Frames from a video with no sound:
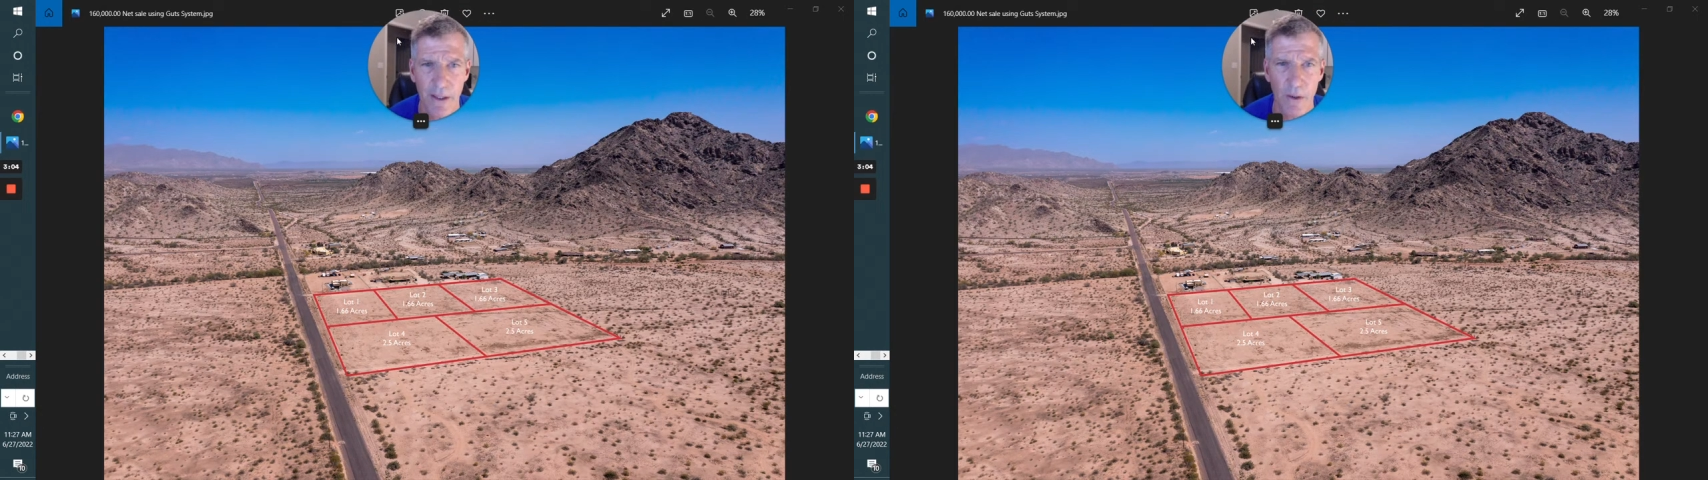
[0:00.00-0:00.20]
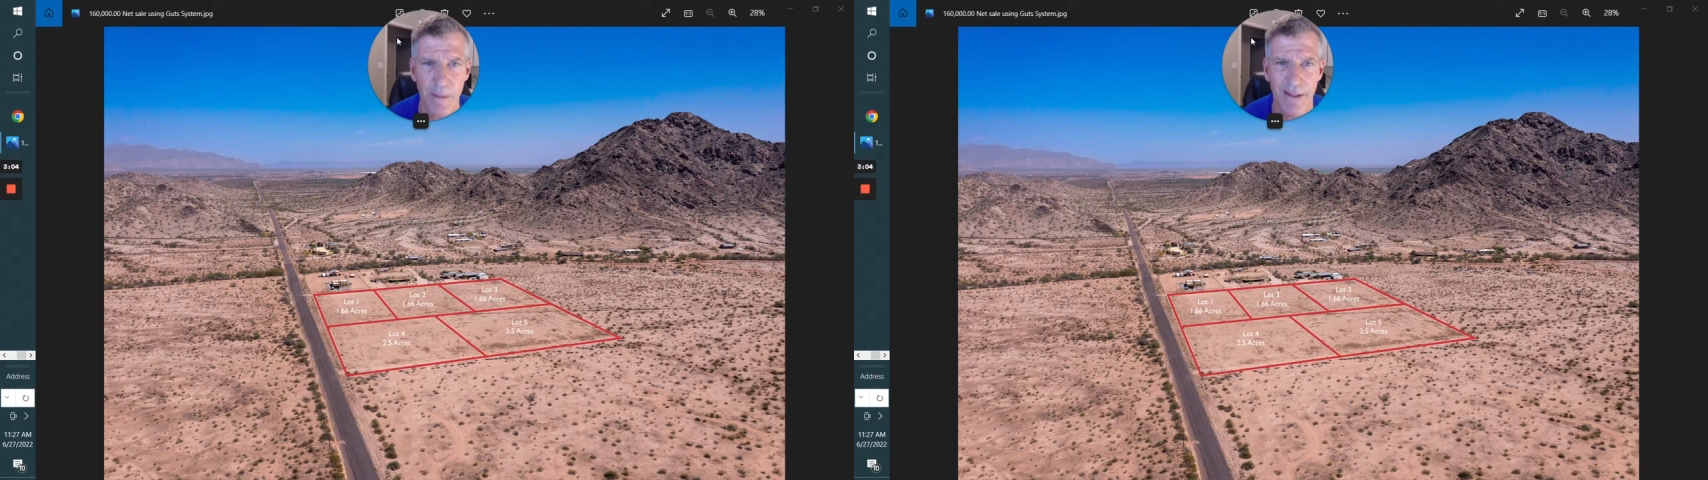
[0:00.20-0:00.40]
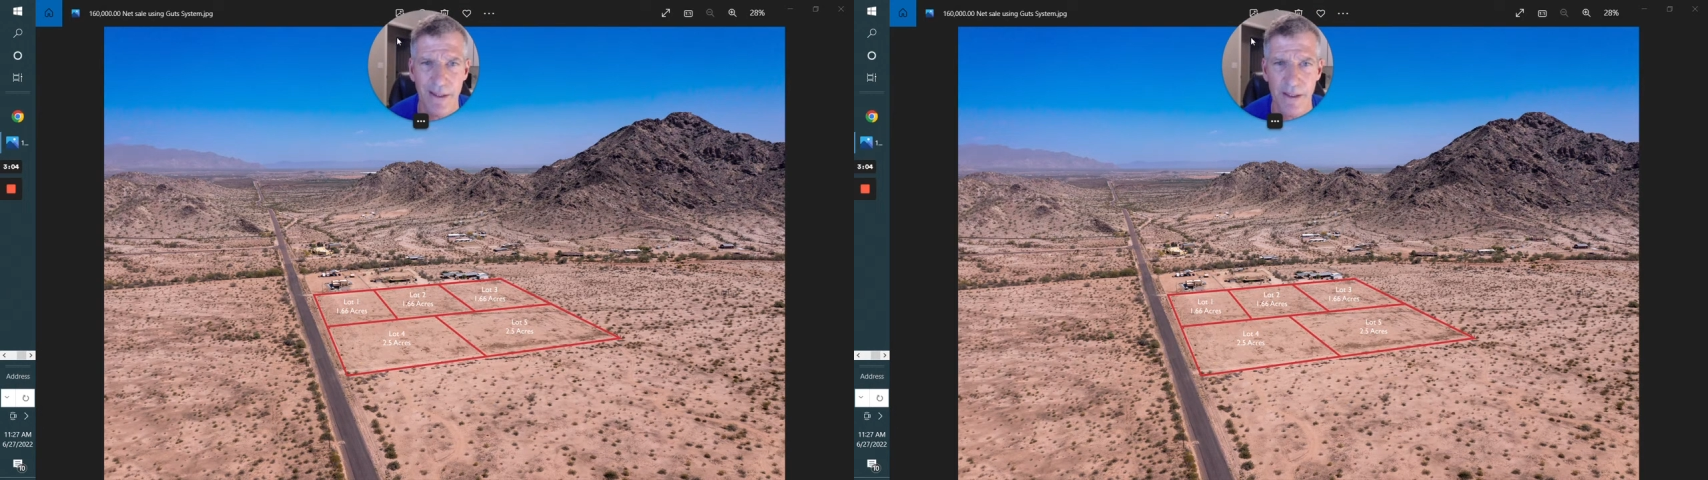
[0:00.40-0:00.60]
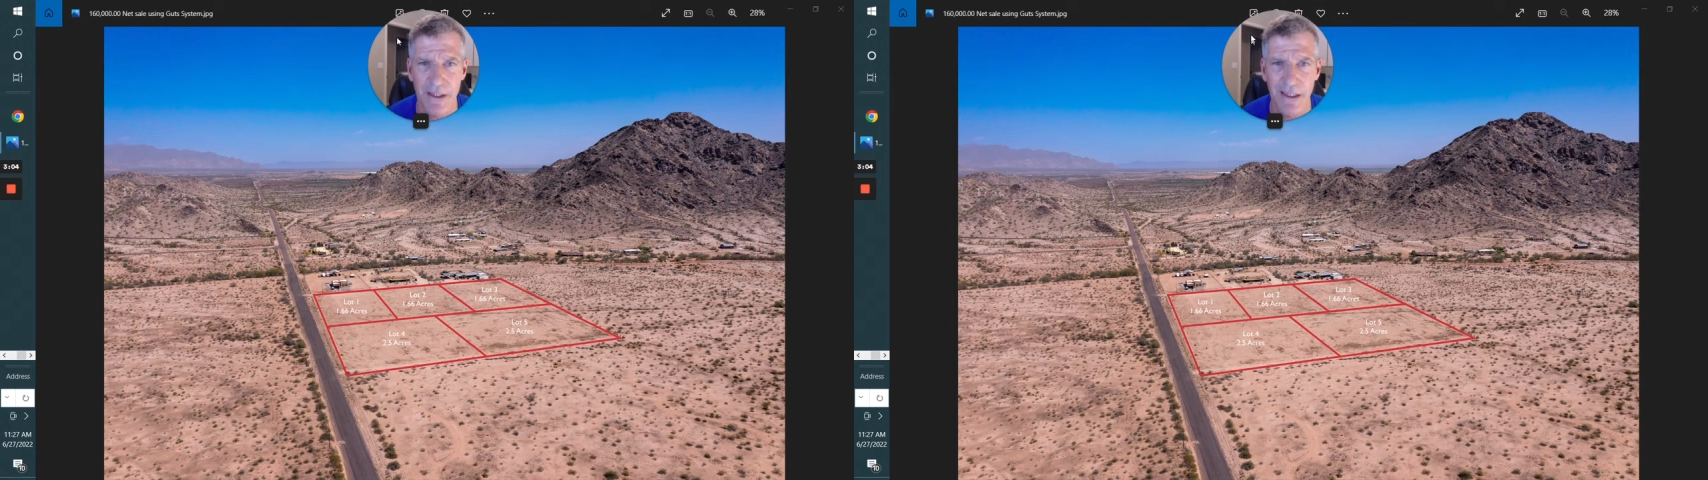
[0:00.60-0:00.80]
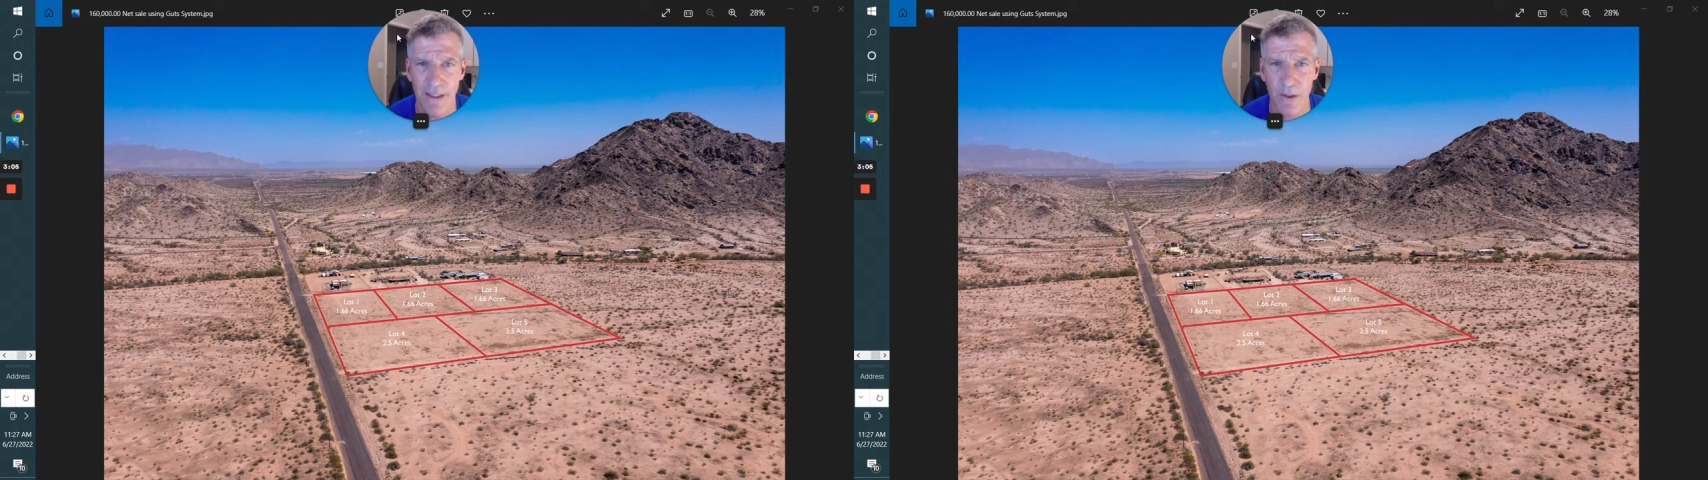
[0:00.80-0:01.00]
only because
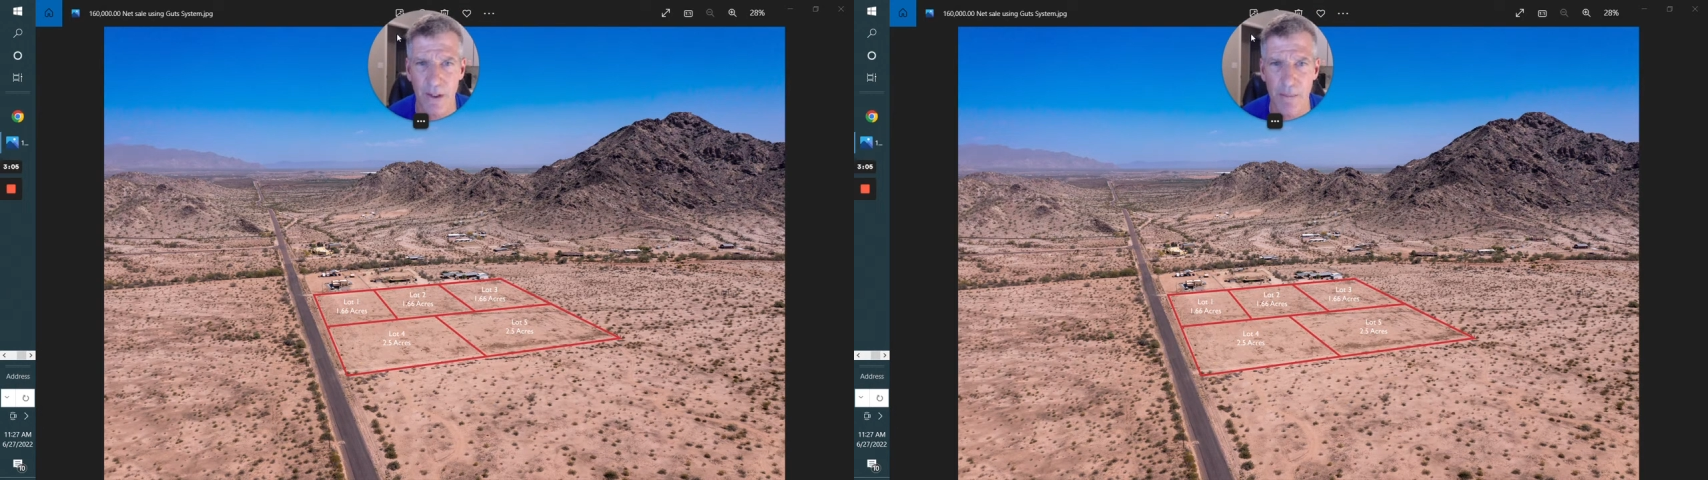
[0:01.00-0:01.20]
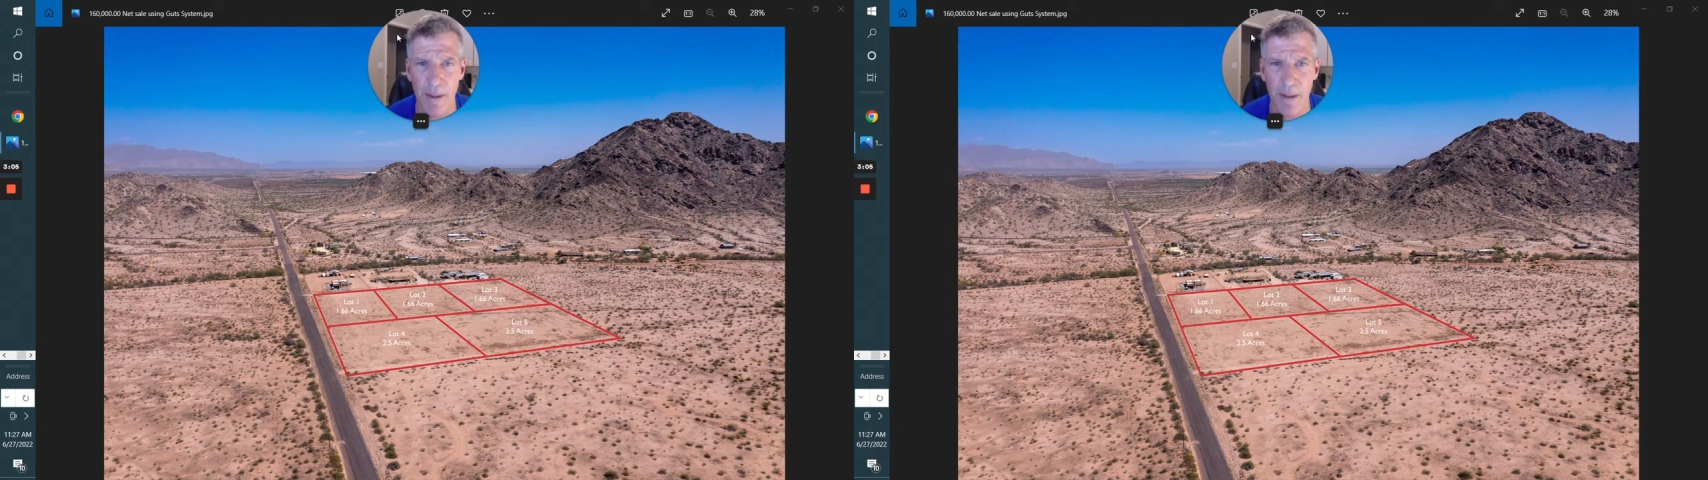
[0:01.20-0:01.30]
I know a lot